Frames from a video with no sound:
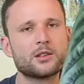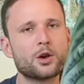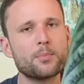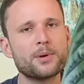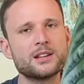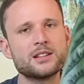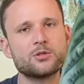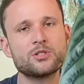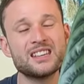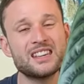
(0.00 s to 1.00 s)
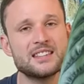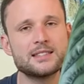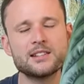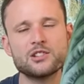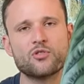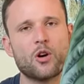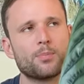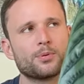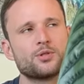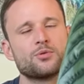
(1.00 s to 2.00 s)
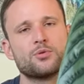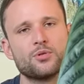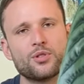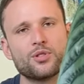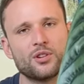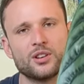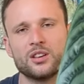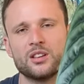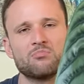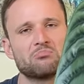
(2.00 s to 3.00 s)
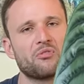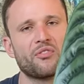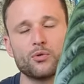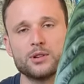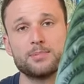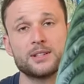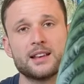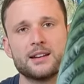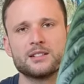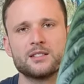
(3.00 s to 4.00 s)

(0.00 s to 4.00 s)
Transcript: the humidity could easily drop to 30–40%